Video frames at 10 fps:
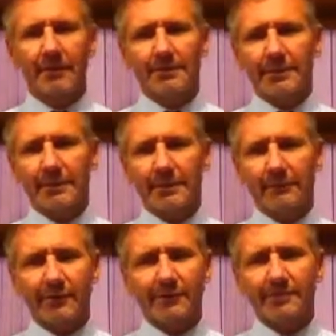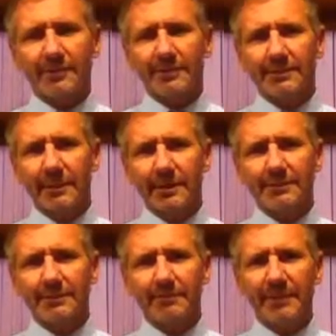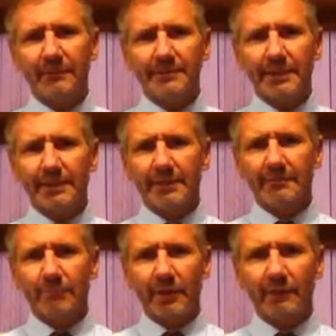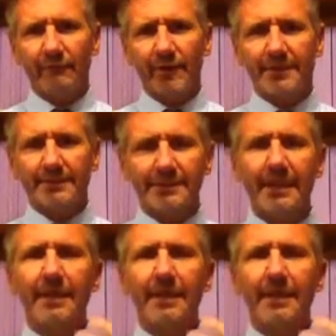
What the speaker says: significance because it's largely been overtaken by events